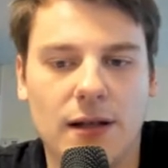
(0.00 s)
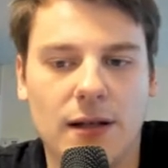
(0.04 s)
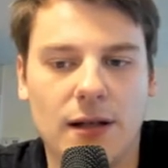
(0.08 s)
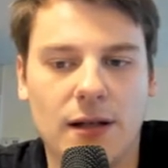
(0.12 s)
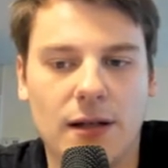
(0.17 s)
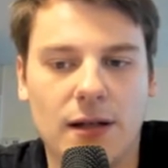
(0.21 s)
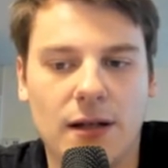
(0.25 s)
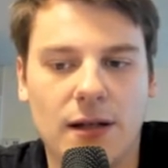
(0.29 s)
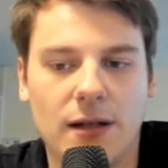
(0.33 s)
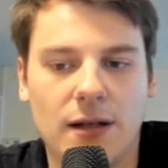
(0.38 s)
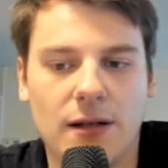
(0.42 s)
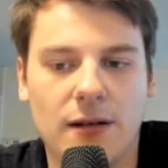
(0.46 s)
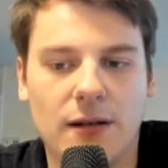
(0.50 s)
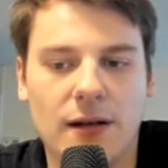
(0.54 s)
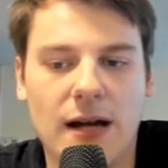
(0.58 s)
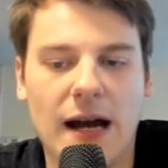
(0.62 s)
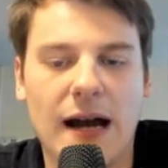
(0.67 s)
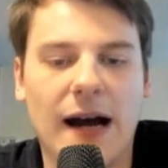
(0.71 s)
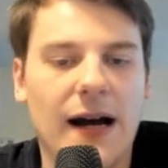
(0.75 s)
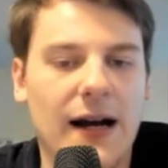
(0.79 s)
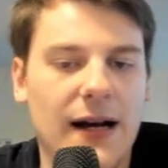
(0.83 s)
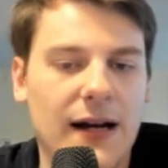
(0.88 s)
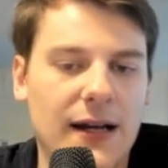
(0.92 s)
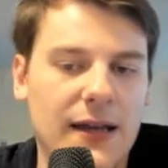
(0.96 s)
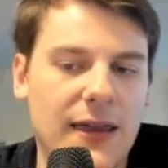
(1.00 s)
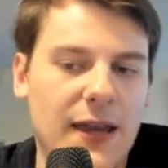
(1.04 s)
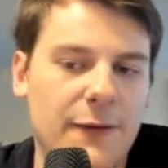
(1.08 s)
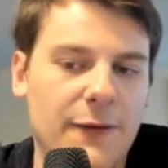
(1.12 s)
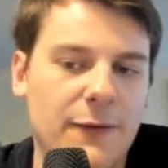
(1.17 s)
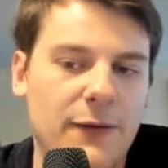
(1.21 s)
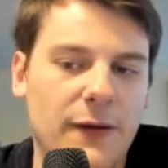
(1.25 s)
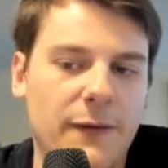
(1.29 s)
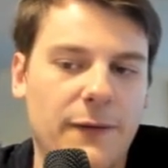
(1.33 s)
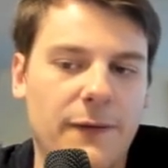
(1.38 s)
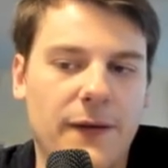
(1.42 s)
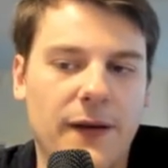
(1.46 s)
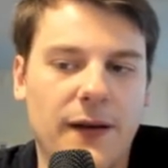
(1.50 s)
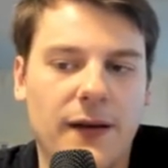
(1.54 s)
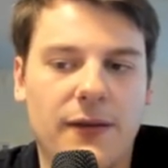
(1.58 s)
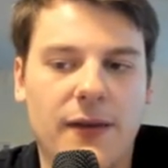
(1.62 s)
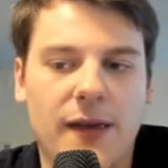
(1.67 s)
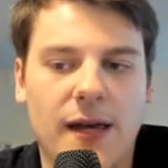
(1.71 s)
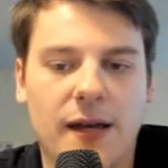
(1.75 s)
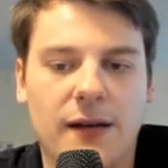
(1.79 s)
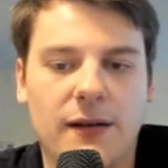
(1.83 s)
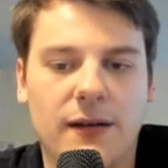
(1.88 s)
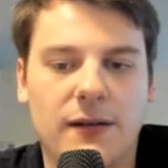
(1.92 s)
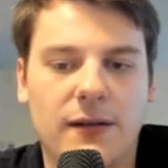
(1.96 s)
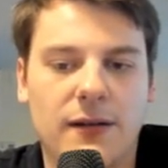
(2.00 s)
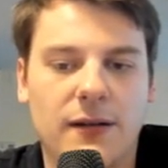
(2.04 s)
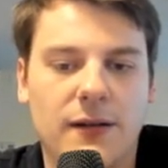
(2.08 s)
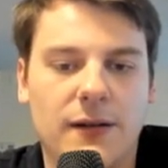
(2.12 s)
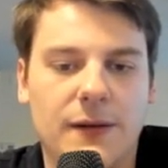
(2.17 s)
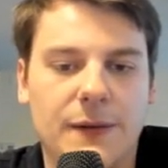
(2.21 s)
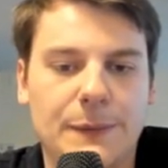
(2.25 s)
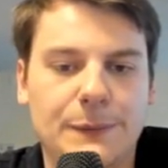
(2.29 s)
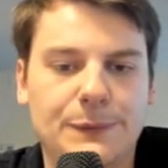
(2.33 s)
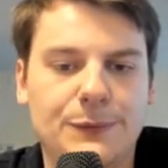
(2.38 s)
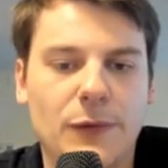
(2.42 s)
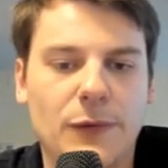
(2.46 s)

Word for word: uh, I definitely think that uh,